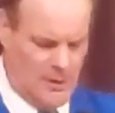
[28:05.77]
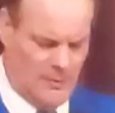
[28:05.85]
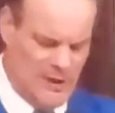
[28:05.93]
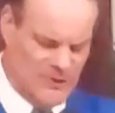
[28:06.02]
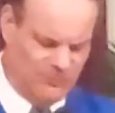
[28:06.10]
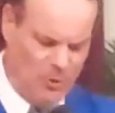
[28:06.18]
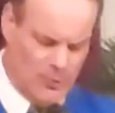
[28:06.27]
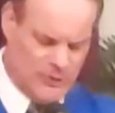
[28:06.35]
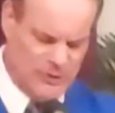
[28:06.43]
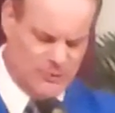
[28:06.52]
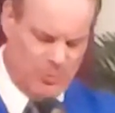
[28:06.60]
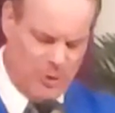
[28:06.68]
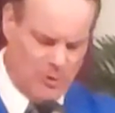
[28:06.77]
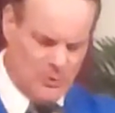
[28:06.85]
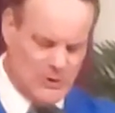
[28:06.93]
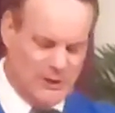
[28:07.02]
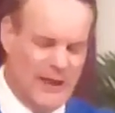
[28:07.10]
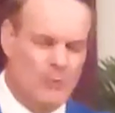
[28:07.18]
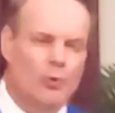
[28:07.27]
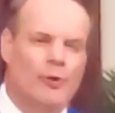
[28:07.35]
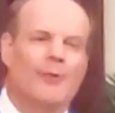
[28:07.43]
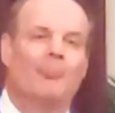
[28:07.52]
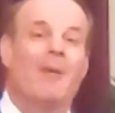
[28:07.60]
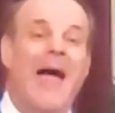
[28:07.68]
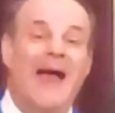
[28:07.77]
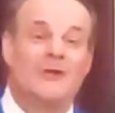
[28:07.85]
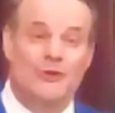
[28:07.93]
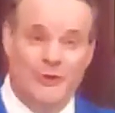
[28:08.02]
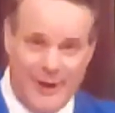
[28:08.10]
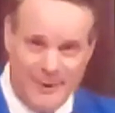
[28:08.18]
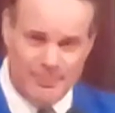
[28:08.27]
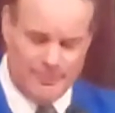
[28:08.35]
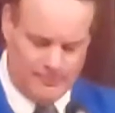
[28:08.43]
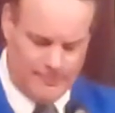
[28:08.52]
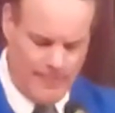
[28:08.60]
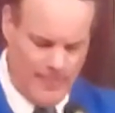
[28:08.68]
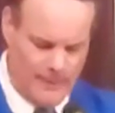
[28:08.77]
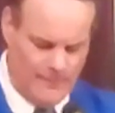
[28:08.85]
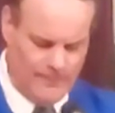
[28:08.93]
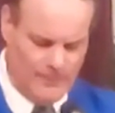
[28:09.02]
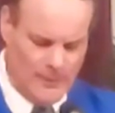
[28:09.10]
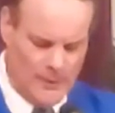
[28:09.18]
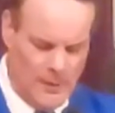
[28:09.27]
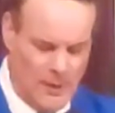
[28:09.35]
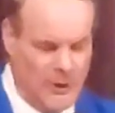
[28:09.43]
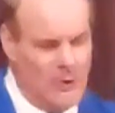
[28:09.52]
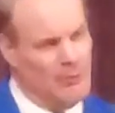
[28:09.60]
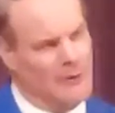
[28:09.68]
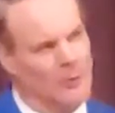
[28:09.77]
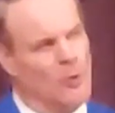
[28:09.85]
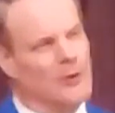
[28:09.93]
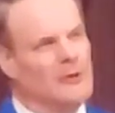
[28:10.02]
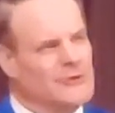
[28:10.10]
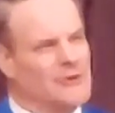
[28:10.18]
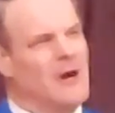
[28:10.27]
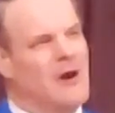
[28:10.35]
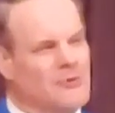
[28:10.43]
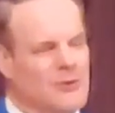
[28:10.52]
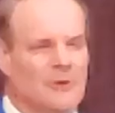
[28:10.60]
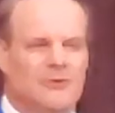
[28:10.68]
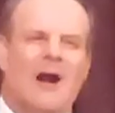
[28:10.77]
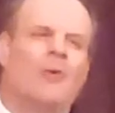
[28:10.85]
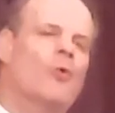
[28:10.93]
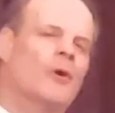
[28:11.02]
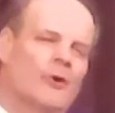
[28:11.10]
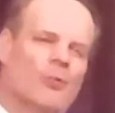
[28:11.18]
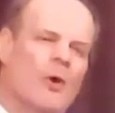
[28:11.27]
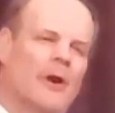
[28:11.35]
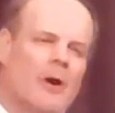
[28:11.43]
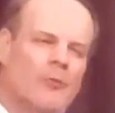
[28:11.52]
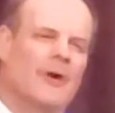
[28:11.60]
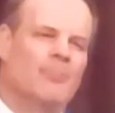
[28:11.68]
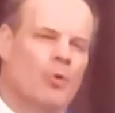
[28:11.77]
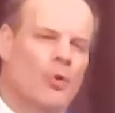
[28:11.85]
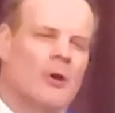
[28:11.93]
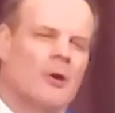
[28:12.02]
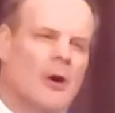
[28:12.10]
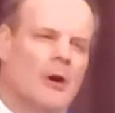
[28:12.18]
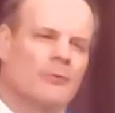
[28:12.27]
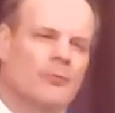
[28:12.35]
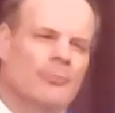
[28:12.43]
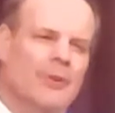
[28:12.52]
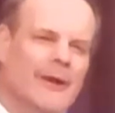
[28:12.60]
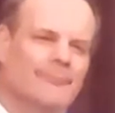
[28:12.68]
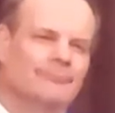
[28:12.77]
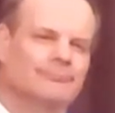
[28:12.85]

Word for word: These folks spiritually were in bad shape. You know, when the Lord looks at our church, I wonder what our report card would be.